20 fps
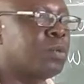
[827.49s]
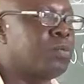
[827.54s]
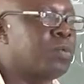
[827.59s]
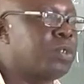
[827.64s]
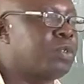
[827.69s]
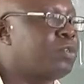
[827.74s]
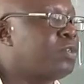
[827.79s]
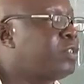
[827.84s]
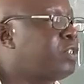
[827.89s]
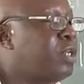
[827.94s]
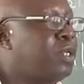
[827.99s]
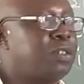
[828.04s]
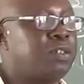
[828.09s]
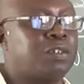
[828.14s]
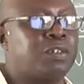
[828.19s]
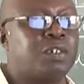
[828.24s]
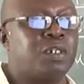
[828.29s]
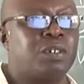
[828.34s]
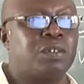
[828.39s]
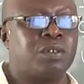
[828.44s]
we totally
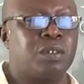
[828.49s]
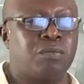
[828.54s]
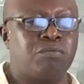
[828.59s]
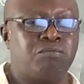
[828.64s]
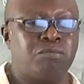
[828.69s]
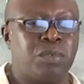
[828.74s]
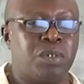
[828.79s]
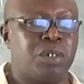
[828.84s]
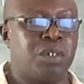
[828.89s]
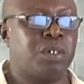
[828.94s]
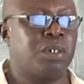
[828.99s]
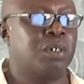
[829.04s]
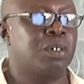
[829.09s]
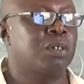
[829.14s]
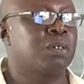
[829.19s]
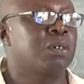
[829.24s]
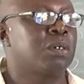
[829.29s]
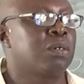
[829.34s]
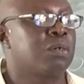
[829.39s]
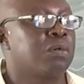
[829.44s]
change the
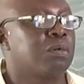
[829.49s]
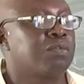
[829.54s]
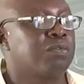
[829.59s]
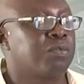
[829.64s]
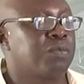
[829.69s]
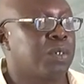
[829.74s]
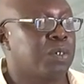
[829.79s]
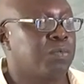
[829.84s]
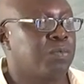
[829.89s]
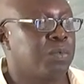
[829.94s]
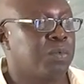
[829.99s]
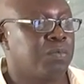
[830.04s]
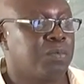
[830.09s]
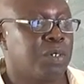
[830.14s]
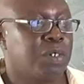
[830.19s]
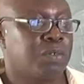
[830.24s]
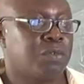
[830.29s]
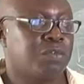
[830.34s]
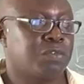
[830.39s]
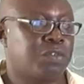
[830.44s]
meaning of what we
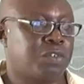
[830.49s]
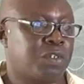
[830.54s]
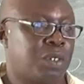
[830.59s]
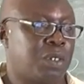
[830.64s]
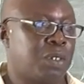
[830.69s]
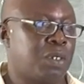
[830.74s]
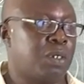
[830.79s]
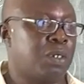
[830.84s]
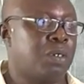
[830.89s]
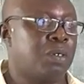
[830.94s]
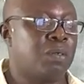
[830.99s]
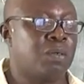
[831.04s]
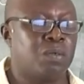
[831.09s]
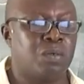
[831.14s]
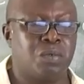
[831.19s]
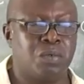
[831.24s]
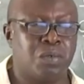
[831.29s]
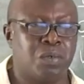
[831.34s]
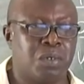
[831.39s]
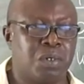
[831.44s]
want to say
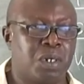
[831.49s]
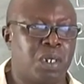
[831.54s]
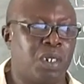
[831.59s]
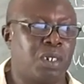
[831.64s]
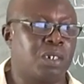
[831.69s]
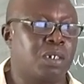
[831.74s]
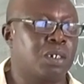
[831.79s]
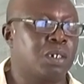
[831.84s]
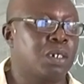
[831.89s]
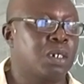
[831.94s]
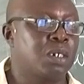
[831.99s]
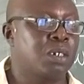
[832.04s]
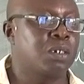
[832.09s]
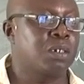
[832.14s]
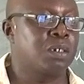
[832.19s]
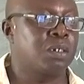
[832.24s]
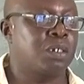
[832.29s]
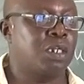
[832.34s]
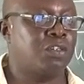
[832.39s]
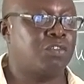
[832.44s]
or write.
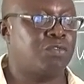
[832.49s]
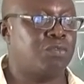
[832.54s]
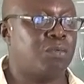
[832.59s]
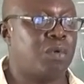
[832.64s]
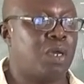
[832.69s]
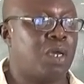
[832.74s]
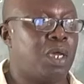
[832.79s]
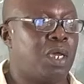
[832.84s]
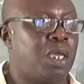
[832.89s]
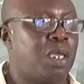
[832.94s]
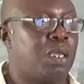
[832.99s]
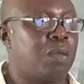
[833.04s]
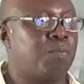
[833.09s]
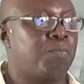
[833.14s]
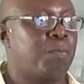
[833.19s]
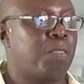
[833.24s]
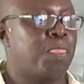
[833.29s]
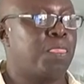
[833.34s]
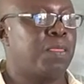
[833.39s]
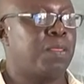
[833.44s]
That's why
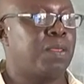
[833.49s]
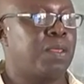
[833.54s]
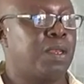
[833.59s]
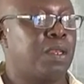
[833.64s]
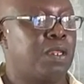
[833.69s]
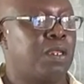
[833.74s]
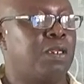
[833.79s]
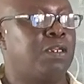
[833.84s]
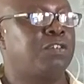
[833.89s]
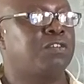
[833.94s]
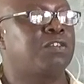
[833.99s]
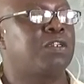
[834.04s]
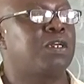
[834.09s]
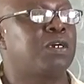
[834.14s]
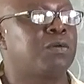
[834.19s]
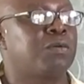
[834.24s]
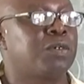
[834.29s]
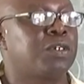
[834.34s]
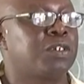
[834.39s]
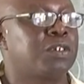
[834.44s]
in English
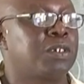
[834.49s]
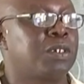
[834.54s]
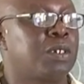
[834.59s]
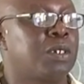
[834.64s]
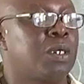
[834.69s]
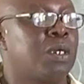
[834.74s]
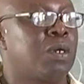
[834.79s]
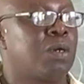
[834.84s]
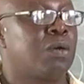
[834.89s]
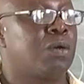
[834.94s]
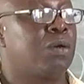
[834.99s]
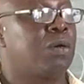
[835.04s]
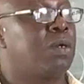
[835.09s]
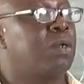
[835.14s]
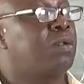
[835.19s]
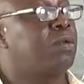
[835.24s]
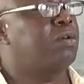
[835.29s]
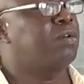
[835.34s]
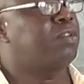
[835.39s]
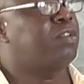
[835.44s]
language,
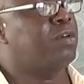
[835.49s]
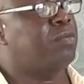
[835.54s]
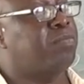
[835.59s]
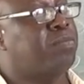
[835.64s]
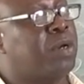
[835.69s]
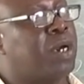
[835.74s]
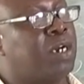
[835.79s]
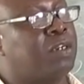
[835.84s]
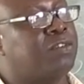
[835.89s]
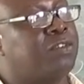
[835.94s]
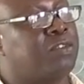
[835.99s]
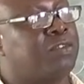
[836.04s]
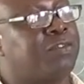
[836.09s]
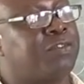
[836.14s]
all other parts